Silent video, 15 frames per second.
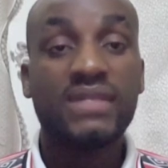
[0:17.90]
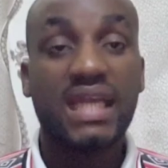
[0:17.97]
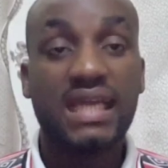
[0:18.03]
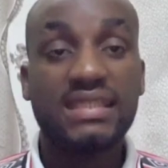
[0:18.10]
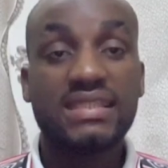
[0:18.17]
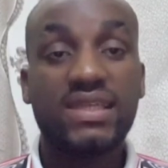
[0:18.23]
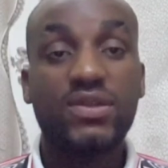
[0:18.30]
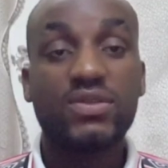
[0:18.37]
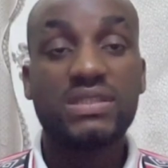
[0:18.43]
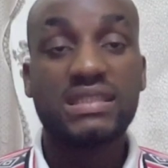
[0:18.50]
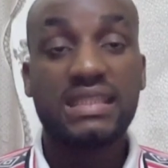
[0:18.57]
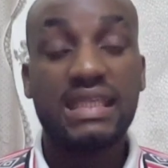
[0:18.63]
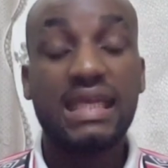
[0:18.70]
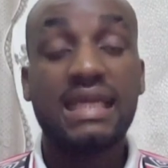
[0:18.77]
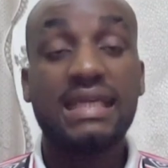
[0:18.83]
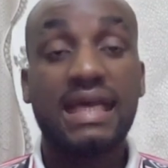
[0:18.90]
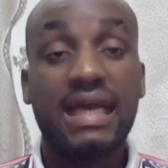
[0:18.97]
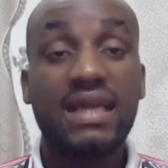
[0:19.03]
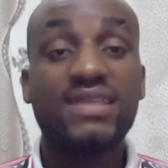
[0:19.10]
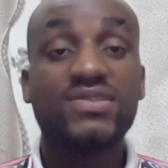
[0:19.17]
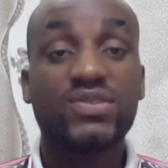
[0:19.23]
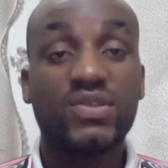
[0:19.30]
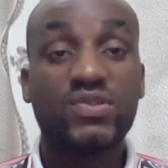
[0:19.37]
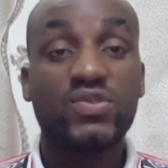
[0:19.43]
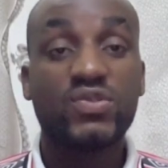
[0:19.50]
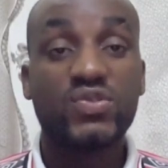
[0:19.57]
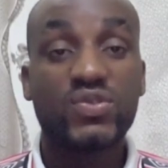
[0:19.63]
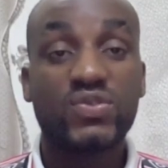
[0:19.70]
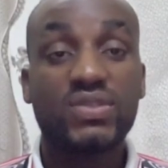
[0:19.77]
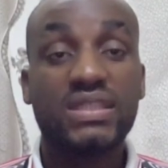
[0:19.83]
Angelo Stiller and how he's going to
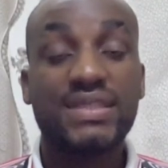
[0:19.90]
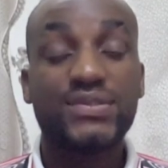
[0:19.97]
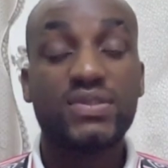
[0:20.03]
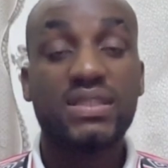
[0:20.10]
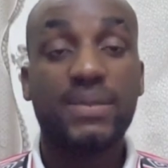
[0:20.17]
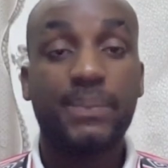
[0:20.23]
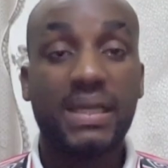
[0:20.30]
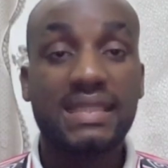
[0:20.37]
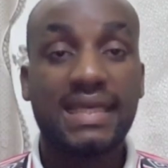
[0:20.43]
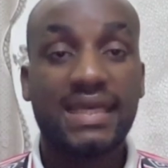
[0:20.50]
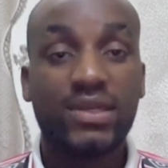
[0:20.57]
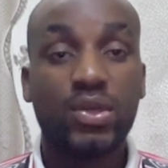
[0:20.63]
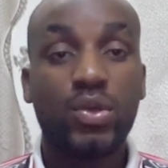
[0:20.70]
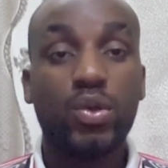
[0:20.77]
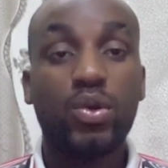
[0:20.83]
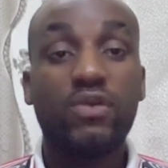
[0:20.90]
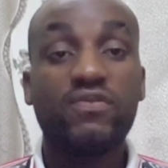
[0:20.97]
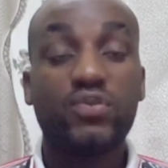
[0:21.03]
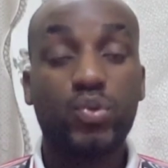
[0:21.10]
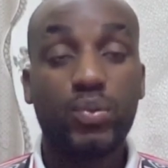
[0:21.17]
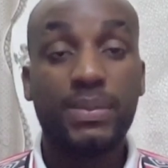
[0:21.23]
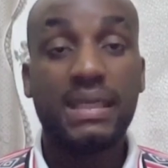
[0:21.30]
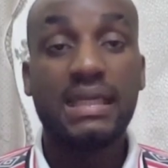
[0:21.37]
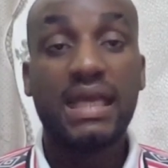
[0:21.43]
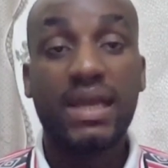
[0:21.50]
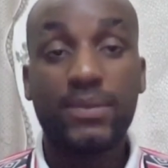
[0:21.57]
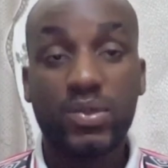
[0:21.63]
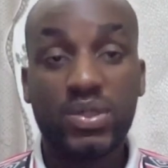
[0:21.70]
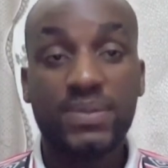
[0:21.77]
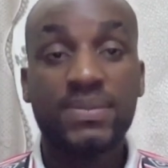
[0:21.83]
suit into the pattern of Ruben
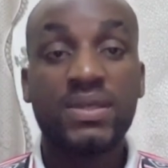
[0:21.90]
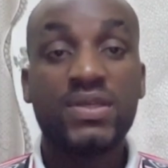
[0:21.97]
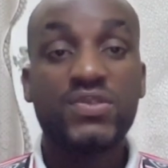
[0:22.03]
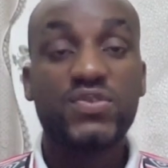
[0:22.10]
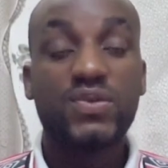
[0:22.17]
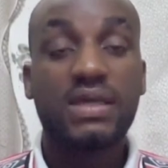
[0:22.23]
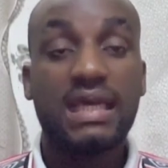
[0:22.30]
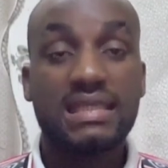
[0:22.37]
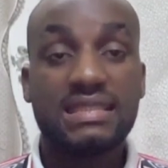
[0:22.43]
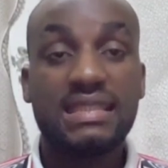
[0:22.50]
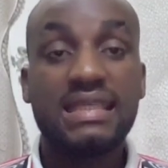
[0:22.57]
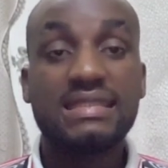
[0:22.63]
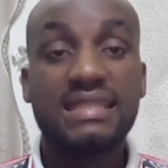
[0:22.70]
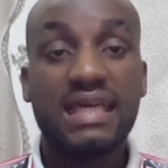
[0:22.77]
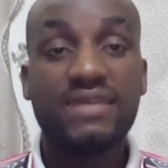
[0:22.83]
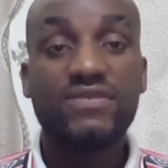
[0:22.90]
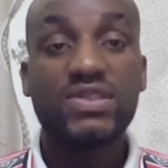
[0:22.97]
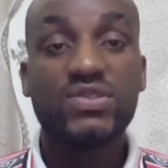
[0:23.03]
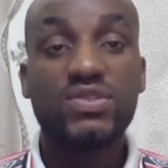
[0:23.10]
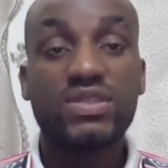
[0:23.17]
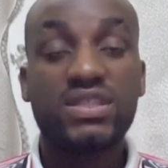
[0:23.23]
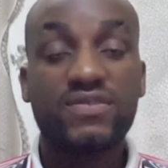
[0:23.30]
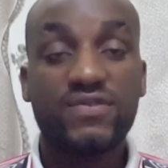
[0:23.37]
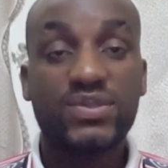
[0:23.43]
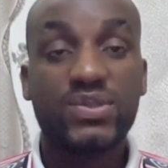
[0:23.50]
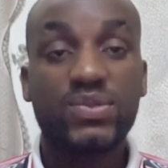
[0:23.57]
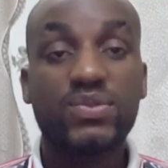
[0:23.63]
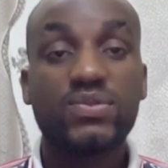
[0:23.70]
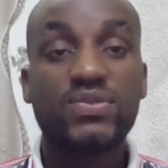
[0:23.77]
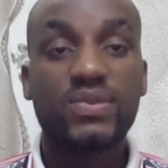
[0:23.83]
Amorim. So guys, let's dive into this video